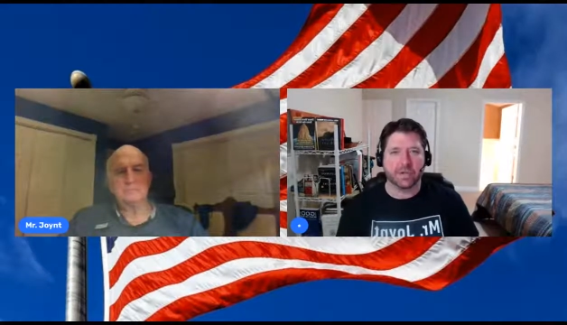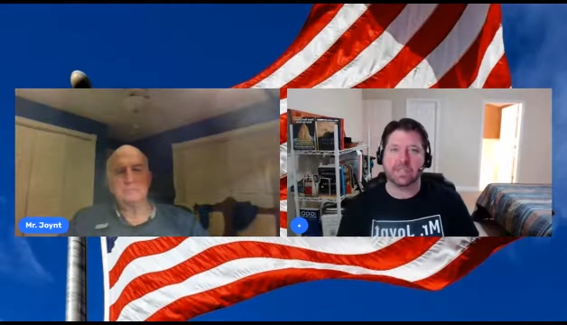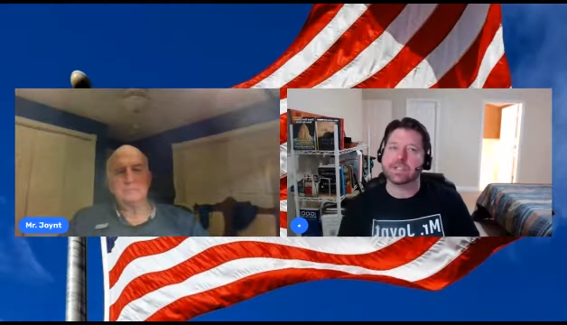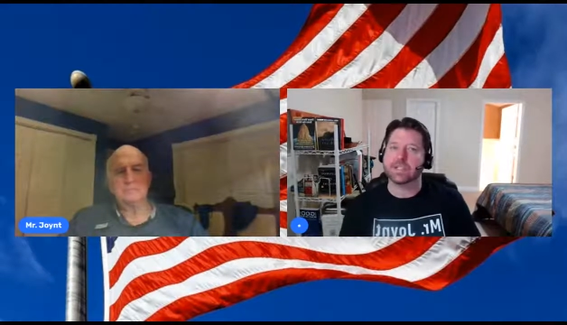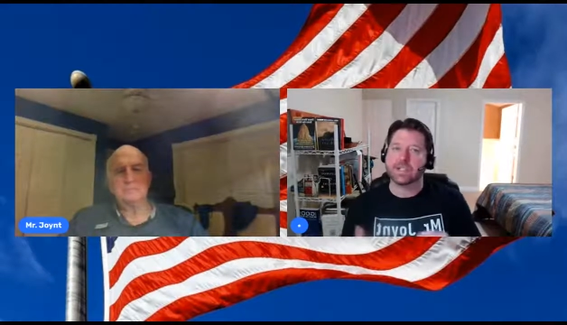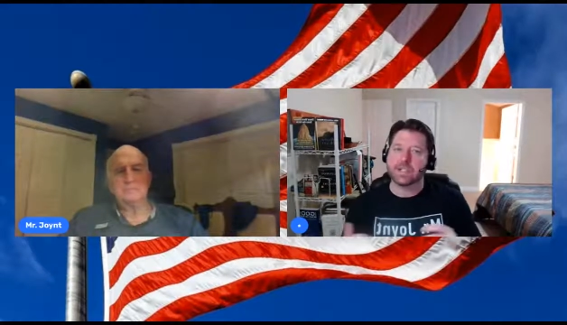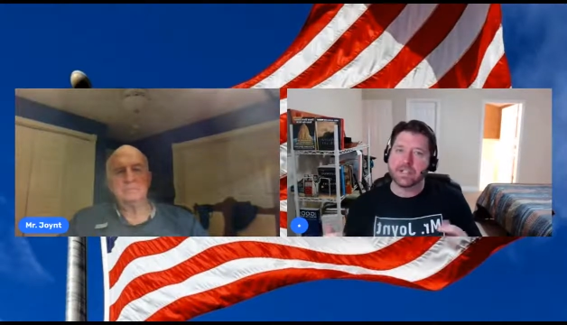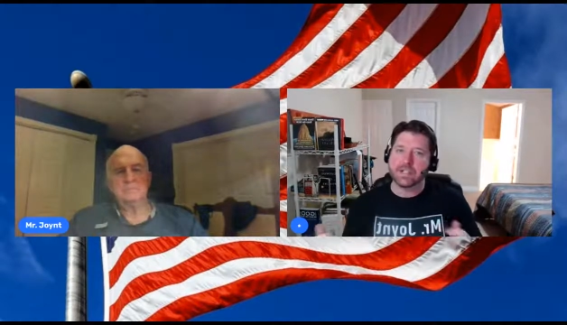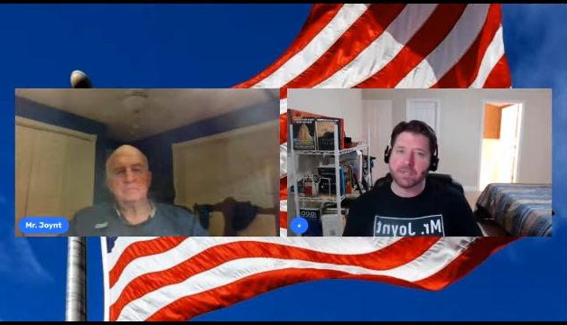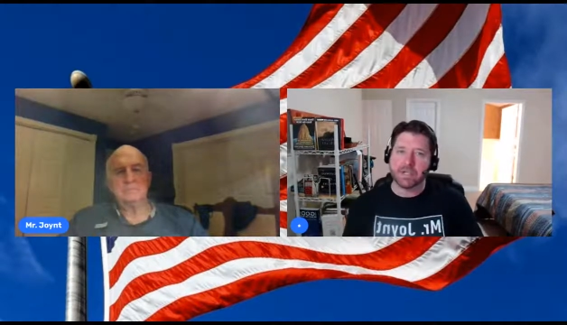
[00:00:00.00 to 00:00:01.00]
Speaker 1: This is a
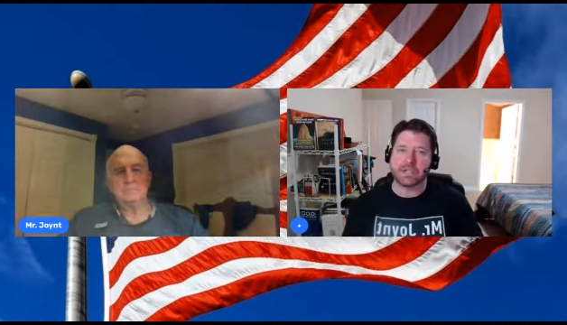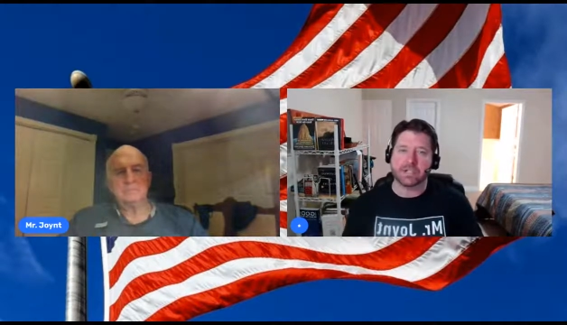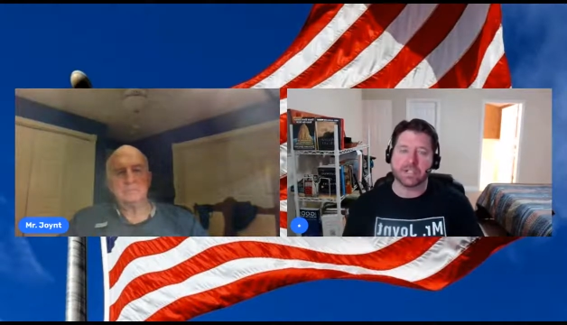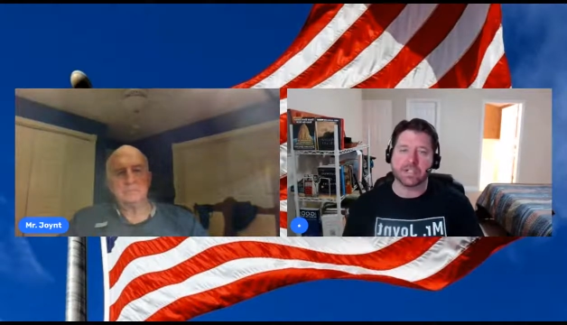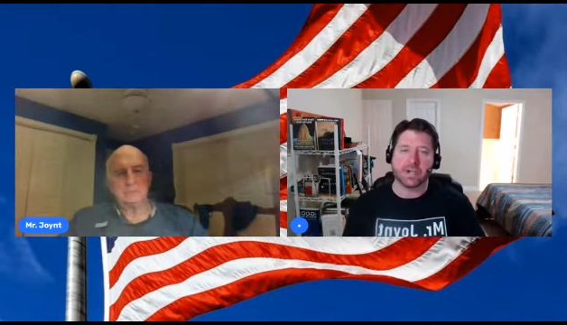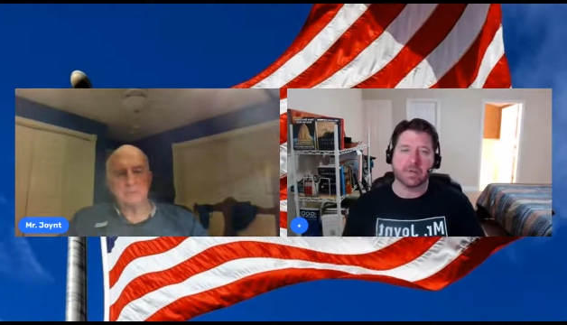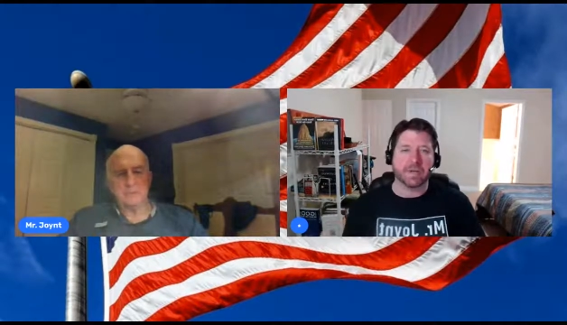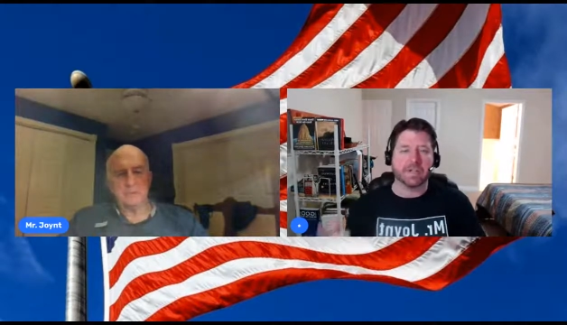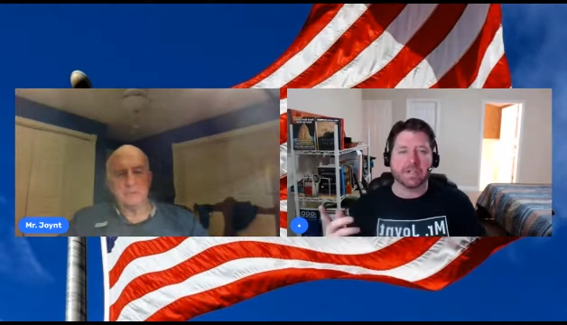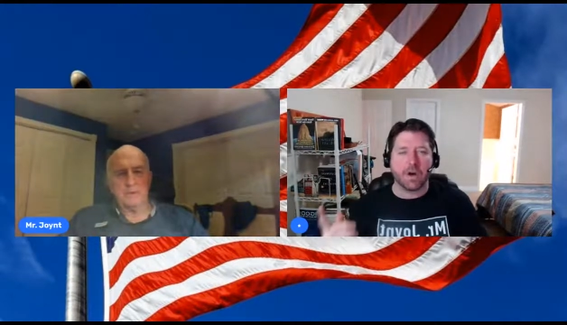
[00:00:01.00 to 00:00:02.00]
conspiracy show,
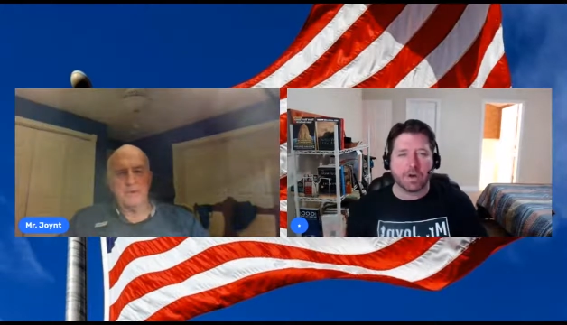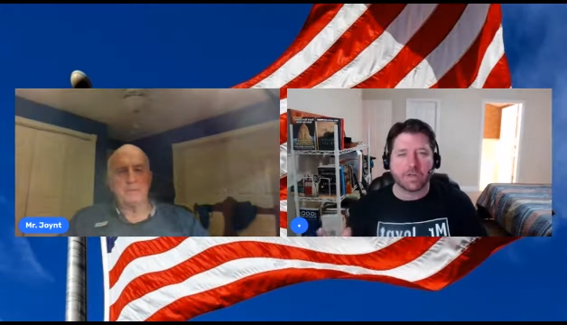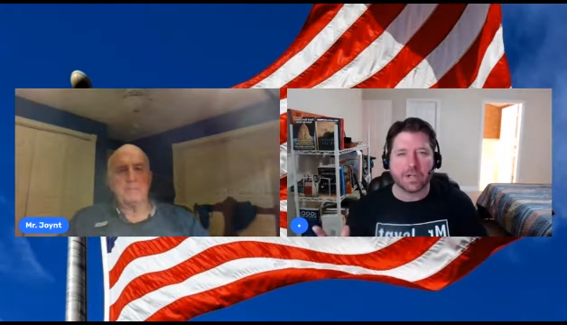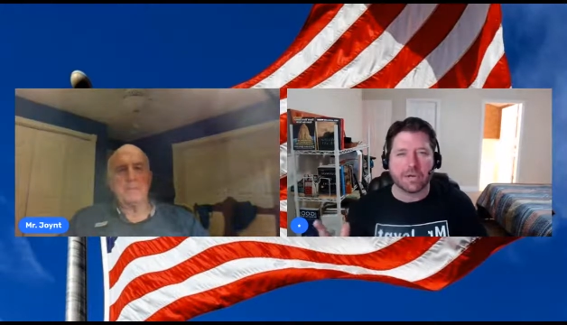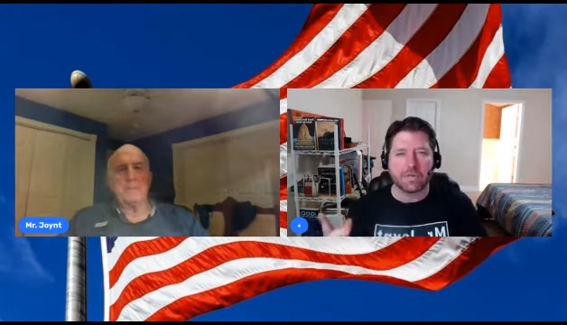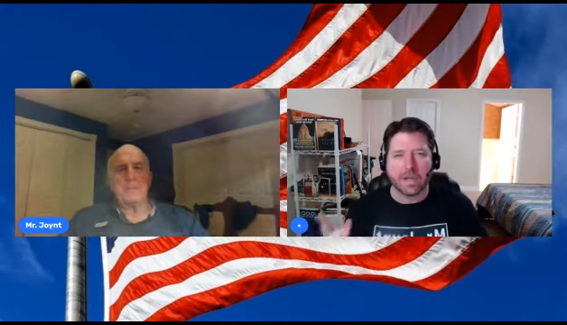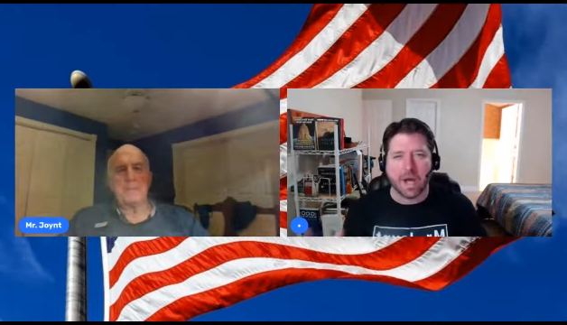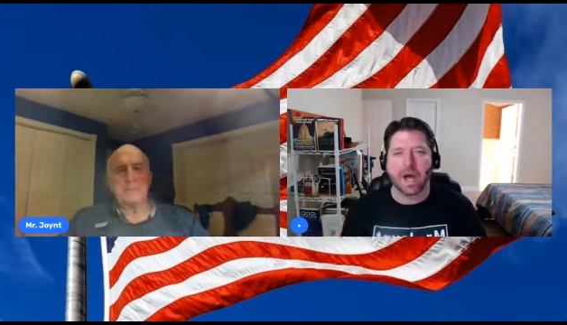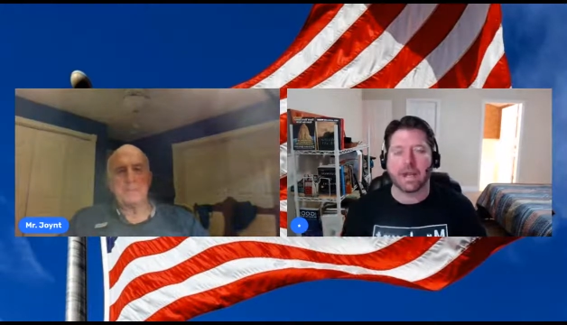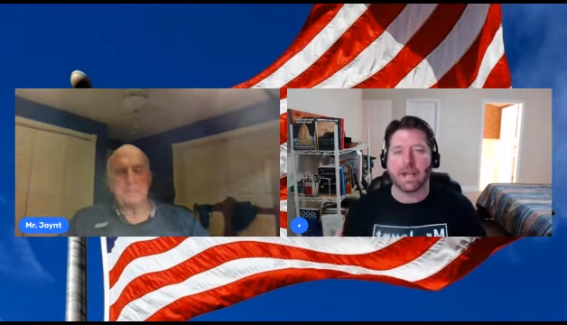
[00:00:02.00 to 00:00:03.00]
but it's right. also
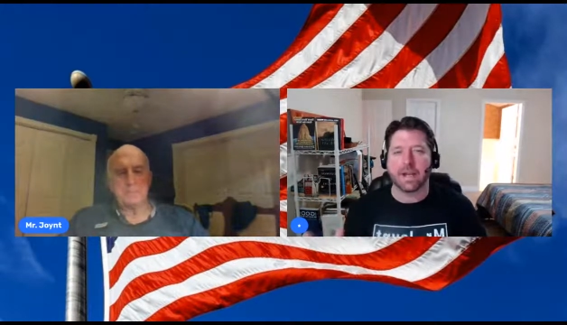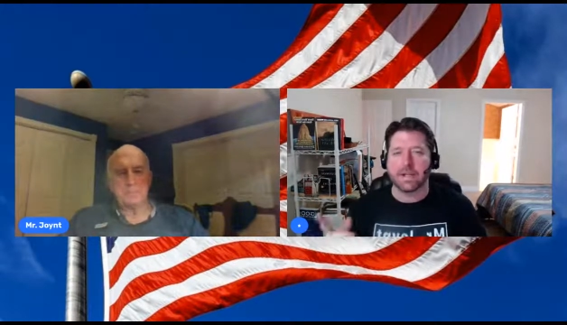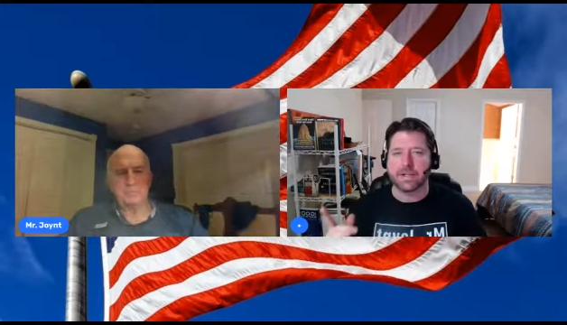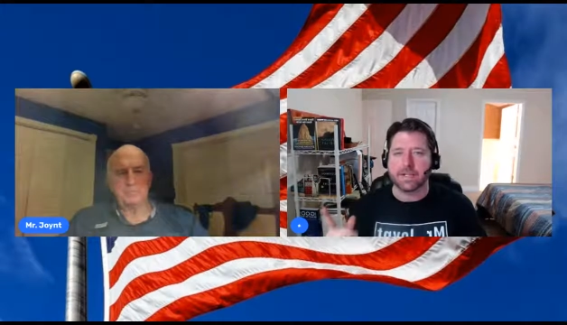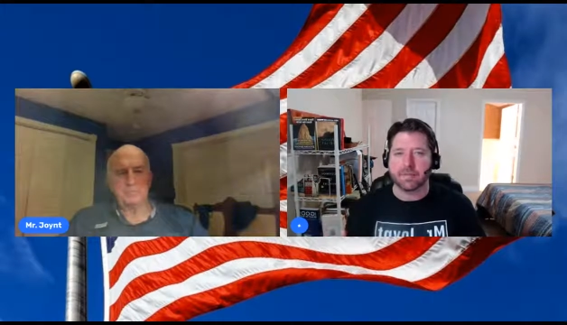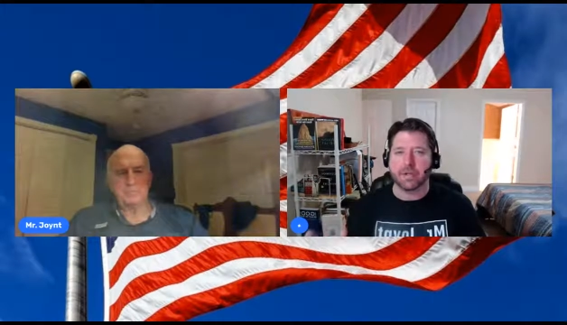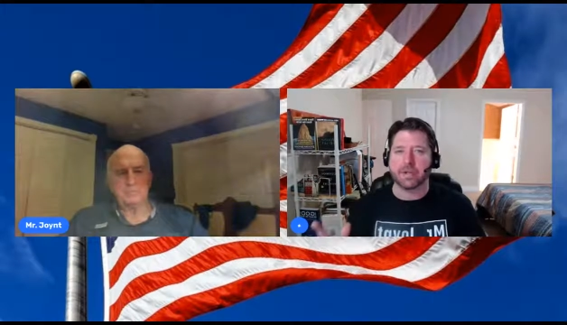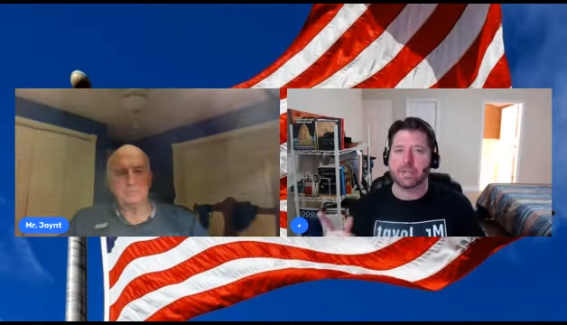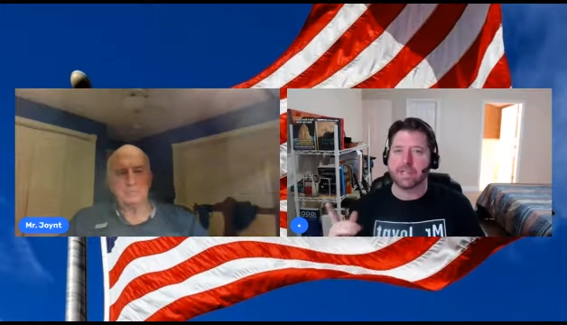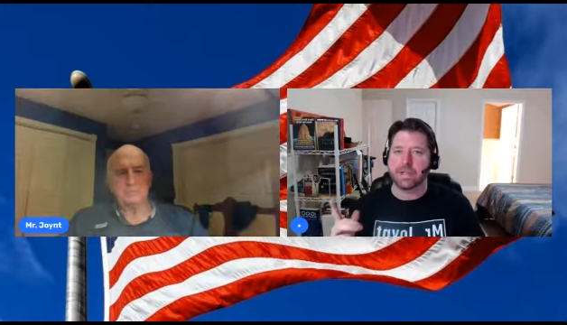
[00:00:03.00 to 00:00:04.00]
not a
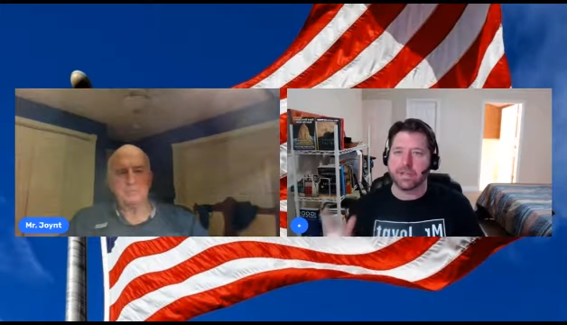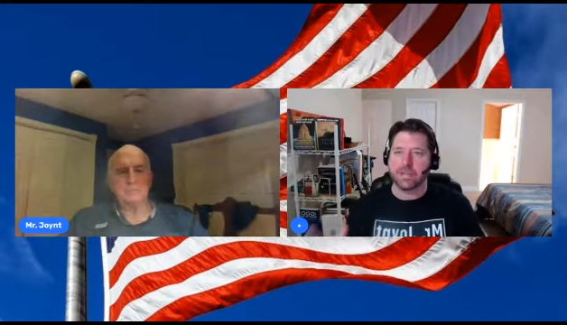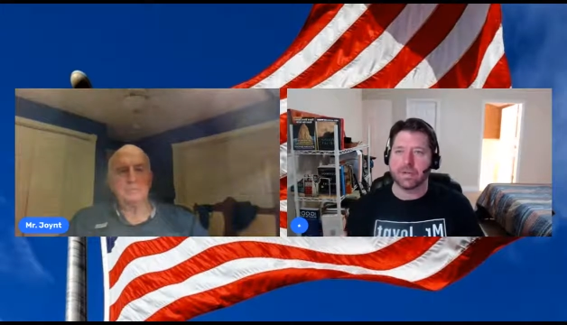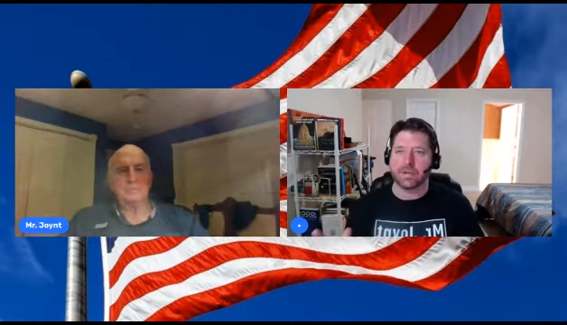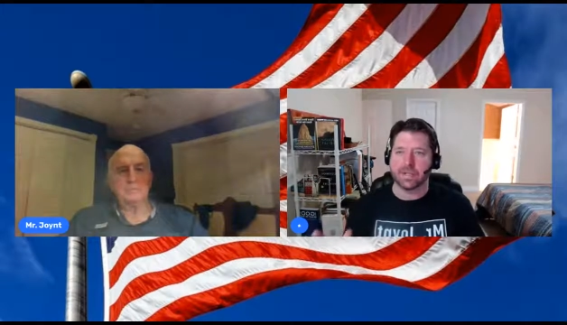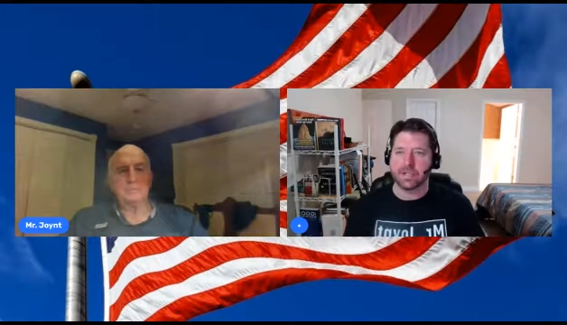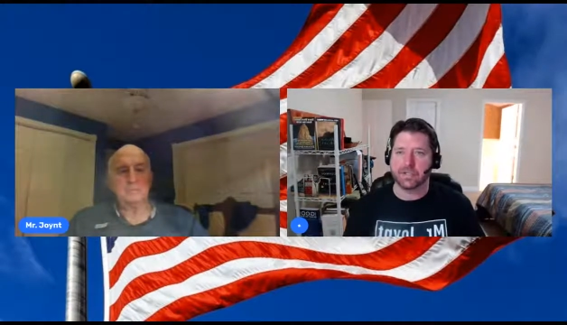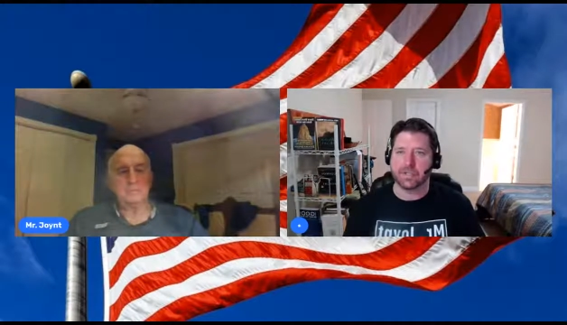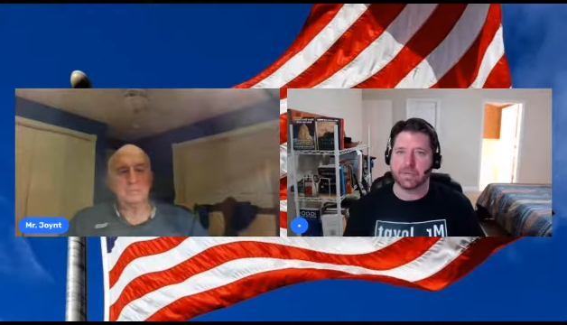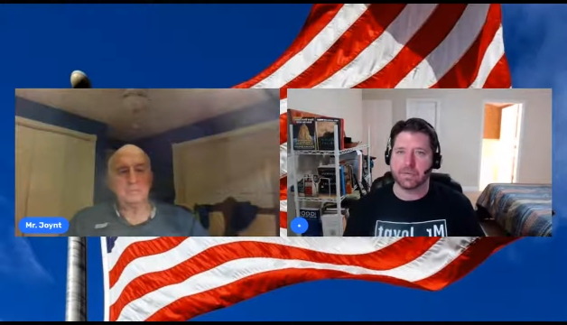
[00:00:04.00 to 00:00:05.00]
conspiracy theory
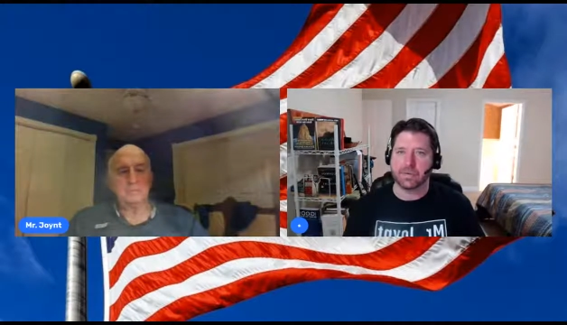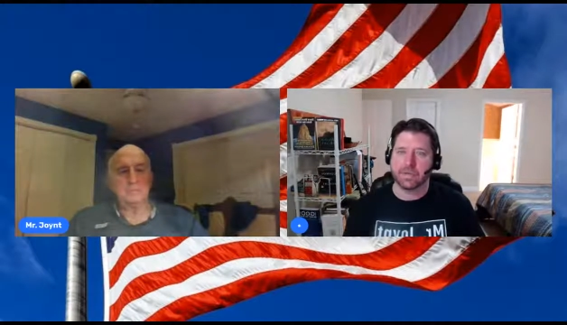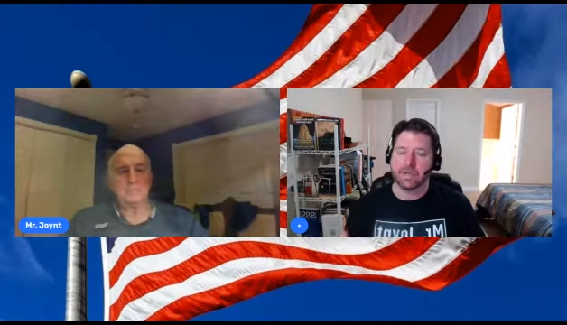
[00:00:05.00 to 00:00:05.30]
show.